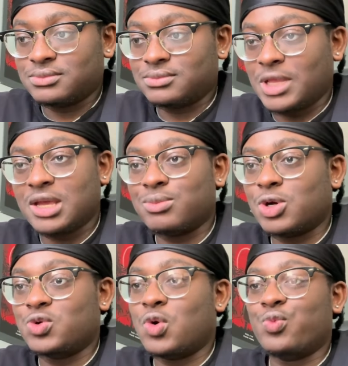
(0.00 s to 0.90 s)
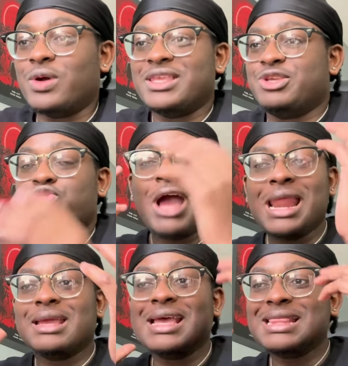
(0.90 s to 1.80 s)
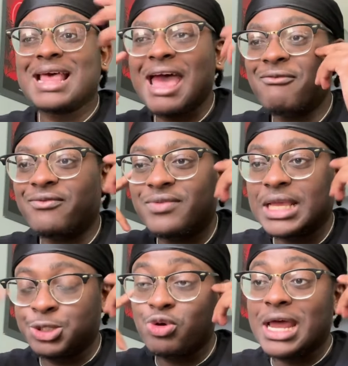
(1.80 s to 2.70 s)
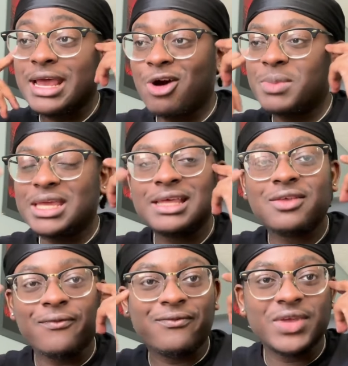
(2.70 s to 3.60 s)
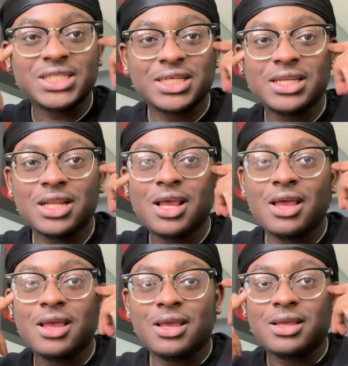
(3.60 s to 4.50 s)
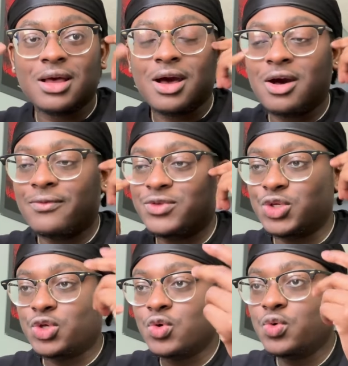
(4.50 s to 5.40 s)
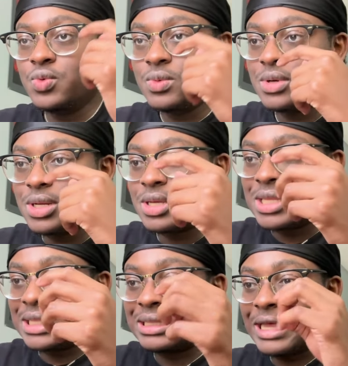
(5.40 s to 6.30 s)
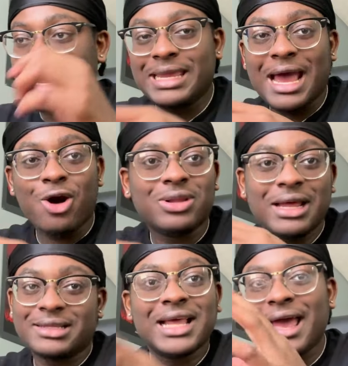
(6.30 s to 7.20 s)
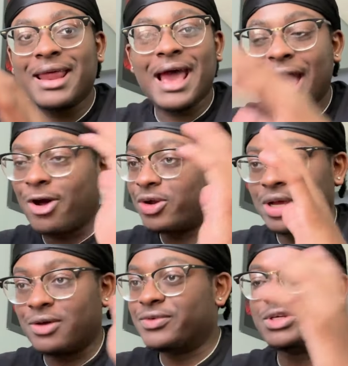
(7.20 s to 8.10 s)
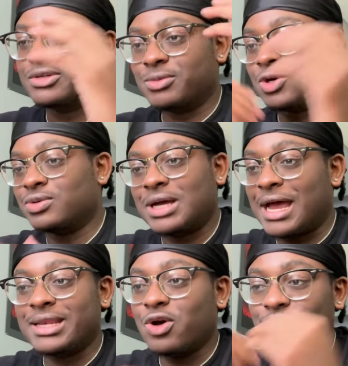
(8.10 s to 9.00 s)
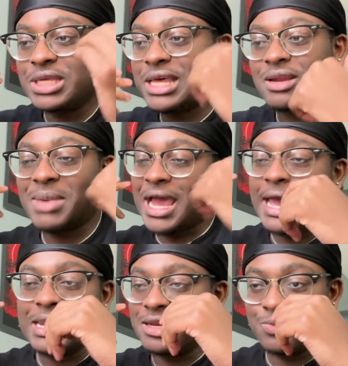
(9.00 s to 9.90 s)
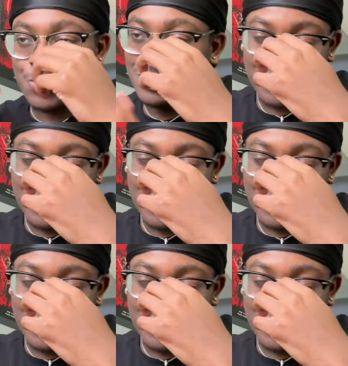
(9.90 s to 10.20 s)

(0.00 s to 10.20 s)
Yeah, bro. You gotta get that. You gotta help me get the vision of you laid out like that out of here, bro. I don't need that in my head anymore.